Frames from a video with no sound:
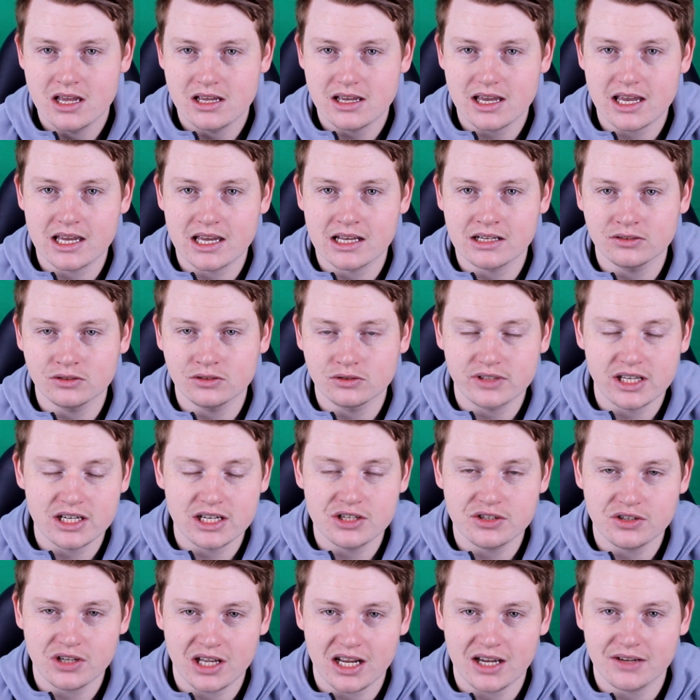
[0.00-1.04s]
and look, they're
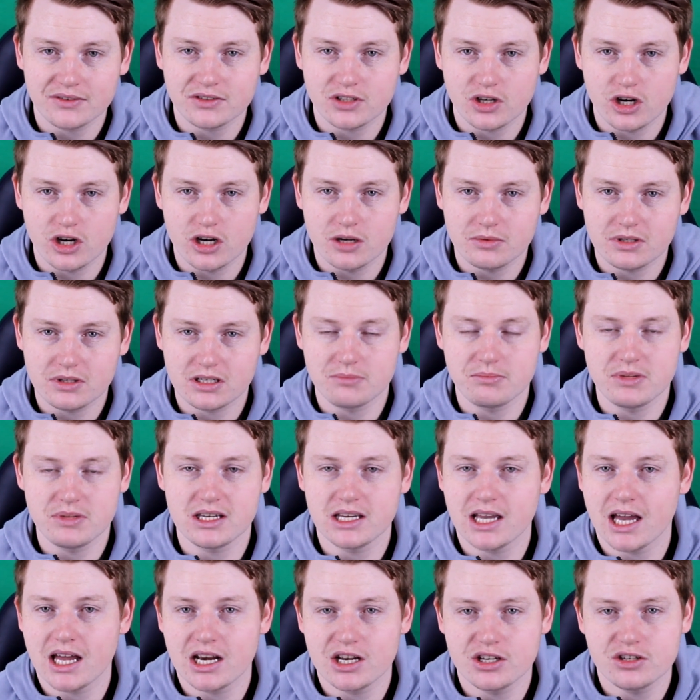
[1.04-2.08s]
just going to have to hope that a
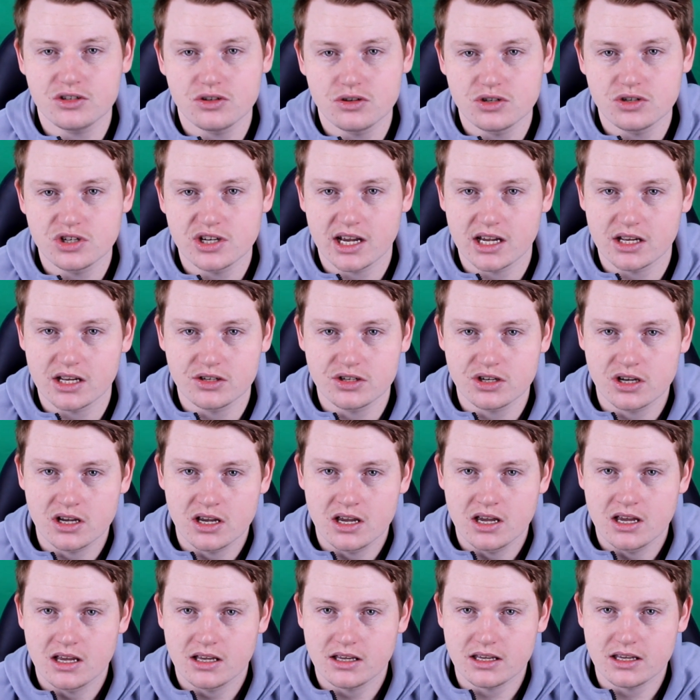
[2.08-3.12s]
big attitude change
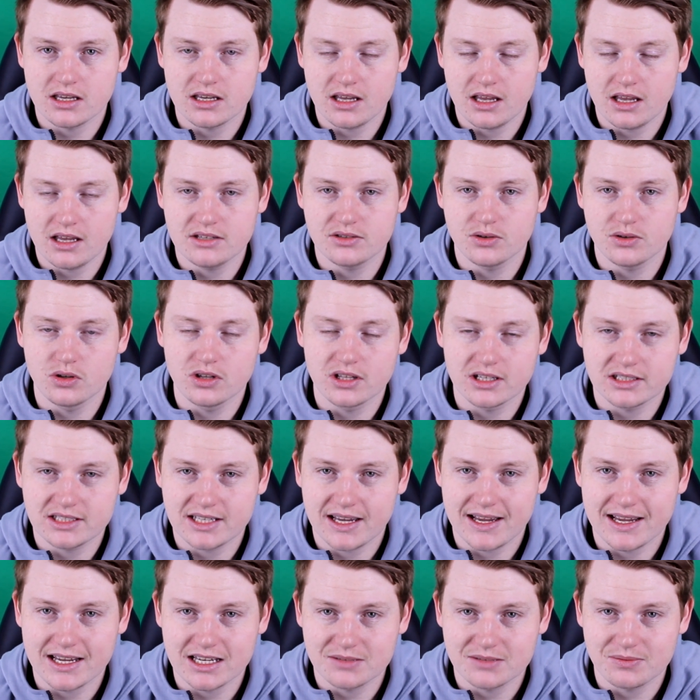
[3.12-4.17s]
is all it
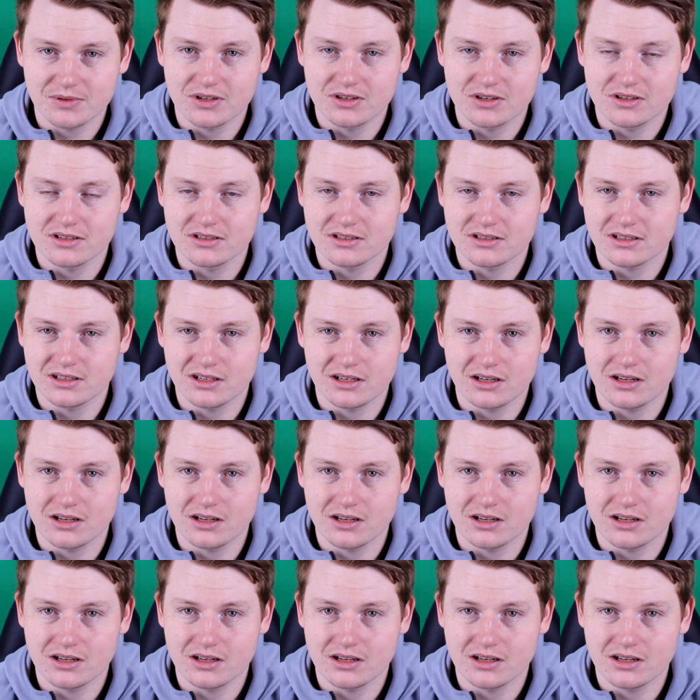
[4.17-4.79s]
takes, because